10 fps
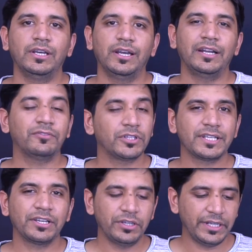And for the
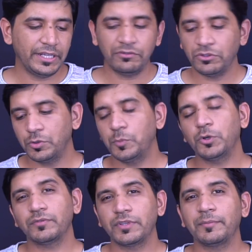security, even though both
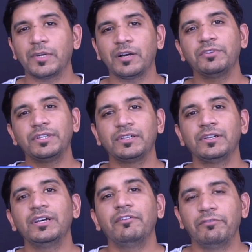of them come with the
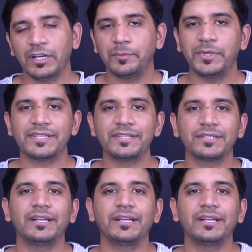fingerprint sensor,